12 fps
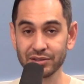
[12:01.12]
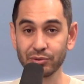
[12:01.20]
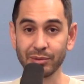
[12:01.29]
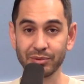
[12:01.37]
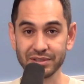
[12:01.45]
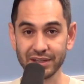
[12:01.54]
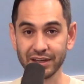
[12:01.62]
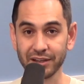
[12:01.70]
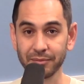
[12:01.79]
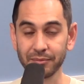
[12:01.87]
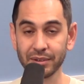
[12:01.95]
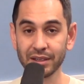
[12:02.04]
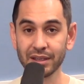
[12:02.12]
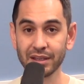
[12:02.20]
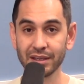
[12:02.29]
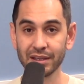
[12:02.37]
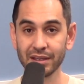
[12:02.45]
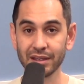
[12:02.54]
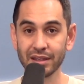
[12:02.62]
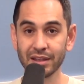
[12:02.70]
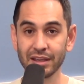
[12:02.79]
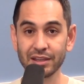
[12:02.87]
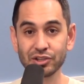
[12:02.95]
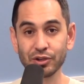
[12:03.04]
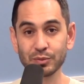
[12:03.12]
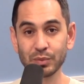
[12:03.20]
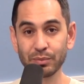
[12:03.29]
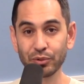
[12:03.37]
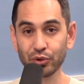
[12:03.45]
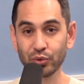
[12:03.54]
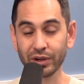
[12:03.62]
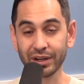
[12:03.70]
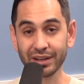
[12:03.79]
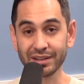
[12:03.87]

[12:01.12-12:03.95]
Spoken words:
to represent him, he chose people who were